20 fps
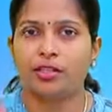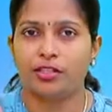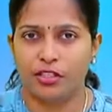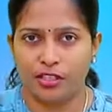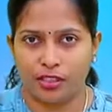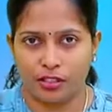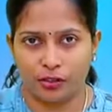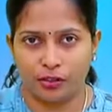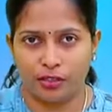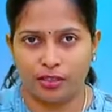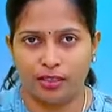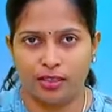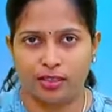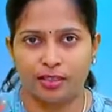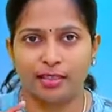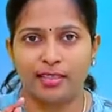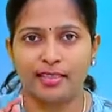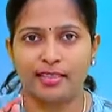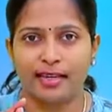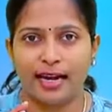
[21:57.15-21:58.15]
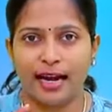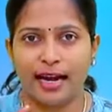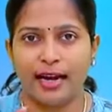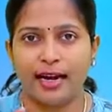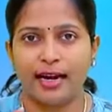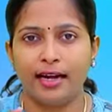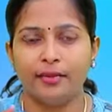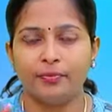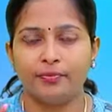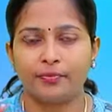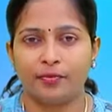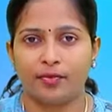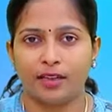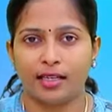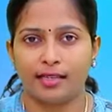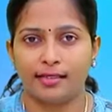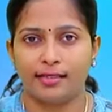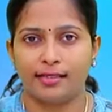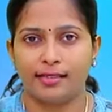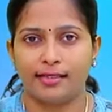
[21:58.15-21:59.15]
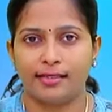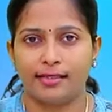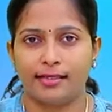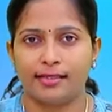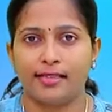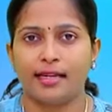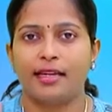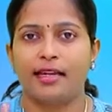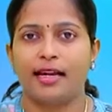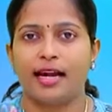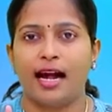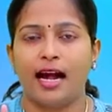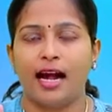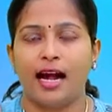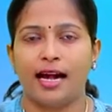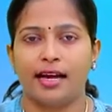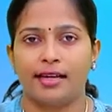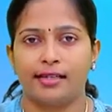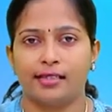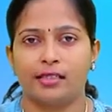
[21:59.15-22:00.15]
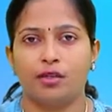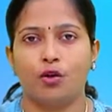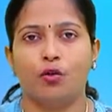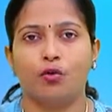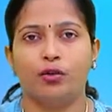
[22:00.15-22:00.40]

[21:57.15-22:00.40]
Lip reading: just 3 letters, as,